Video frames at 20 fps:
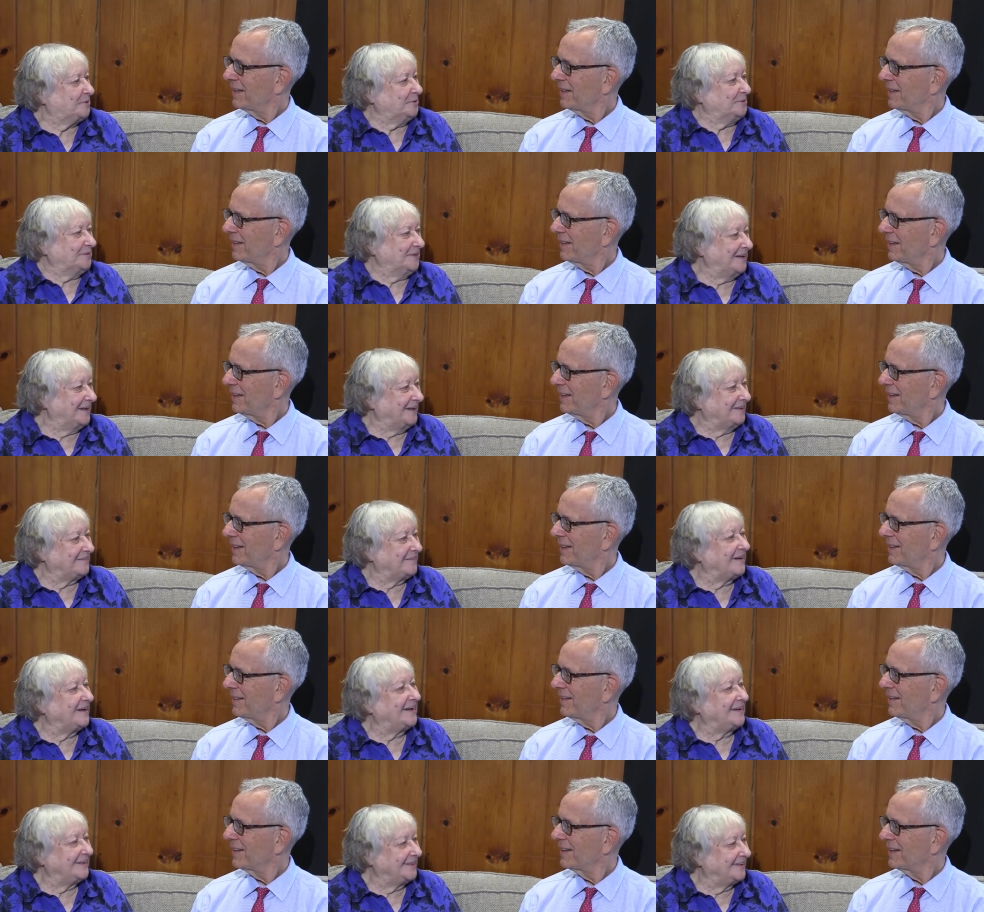Speaker 1: doing all
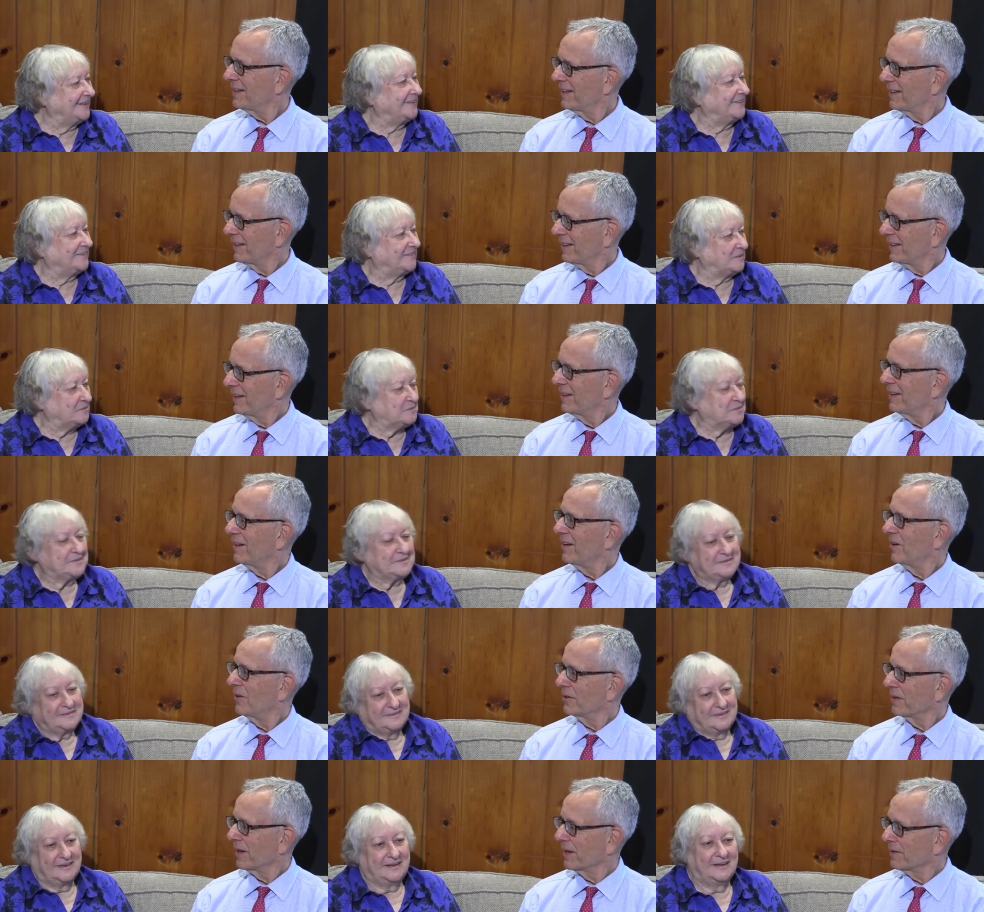right, you know. I'm,
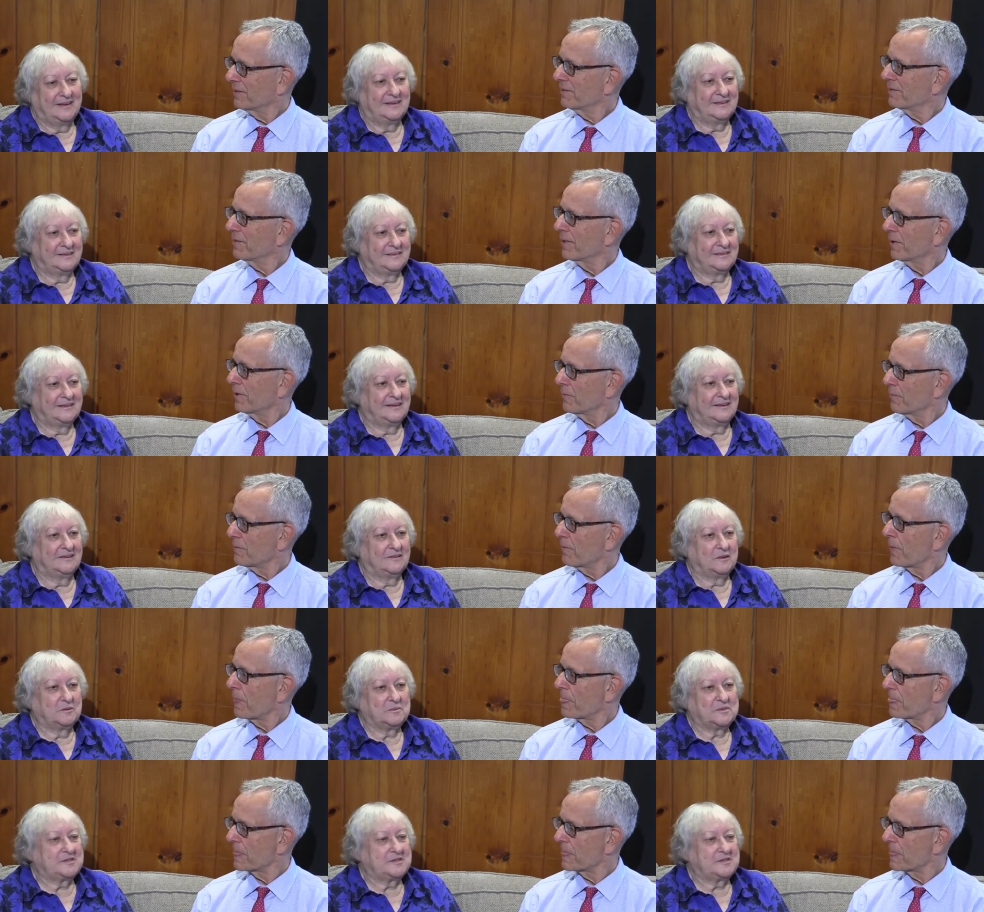oh, yeah. yeah. You know, I'm